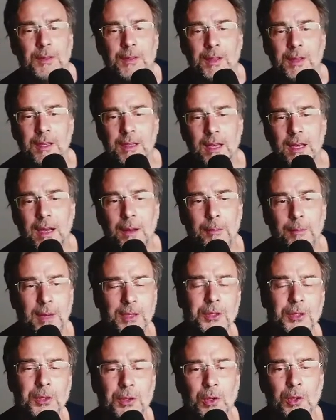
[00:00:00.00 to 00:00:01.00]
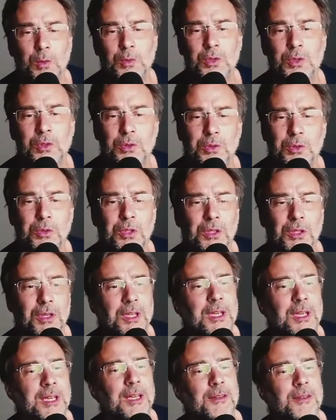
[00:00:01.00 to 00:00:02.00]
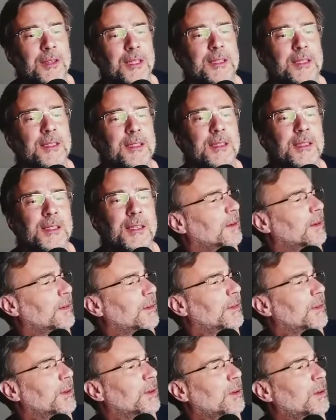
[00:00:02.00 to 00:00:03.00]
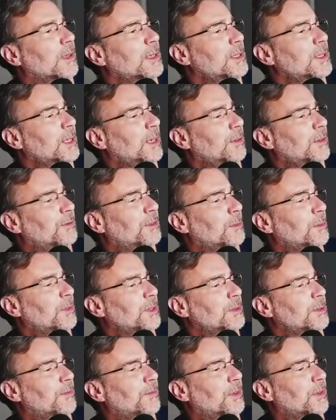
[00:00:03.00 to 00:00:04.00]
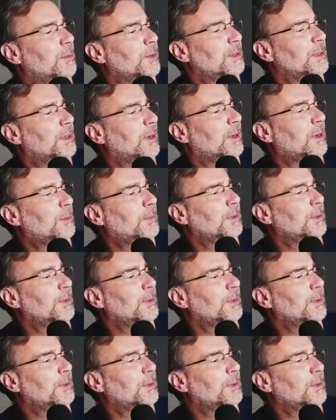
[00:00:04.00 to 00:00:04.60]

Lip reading: the metronome so you can hear it. So let's hear it from the top